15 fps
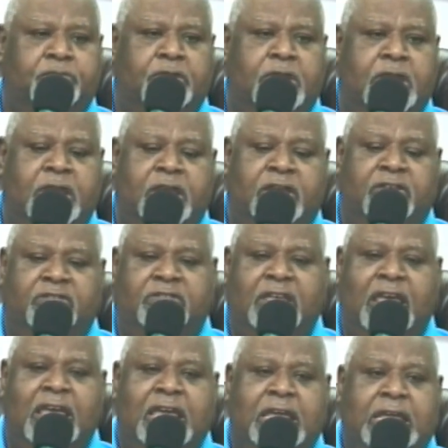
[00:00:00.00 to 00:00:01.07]
is
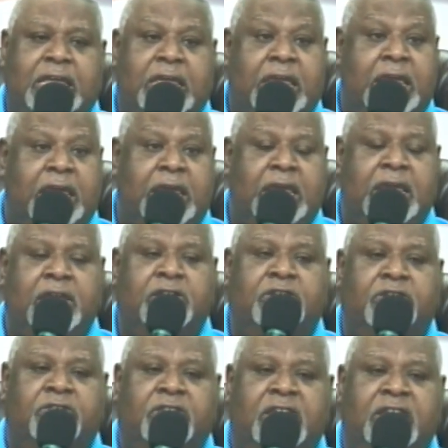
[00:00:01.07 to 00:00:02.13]
a key
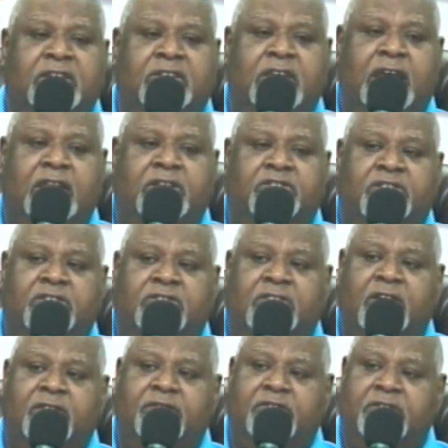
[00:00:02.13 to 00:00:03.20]
to the intelligence
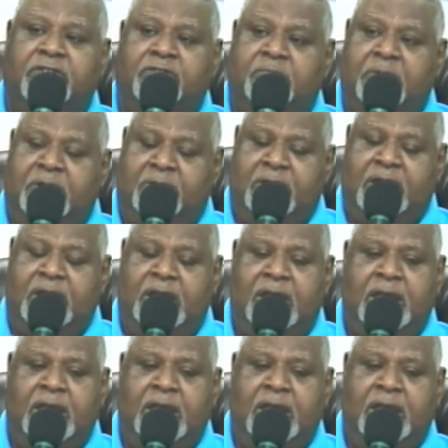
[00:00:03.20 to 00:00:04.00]
of the Spirit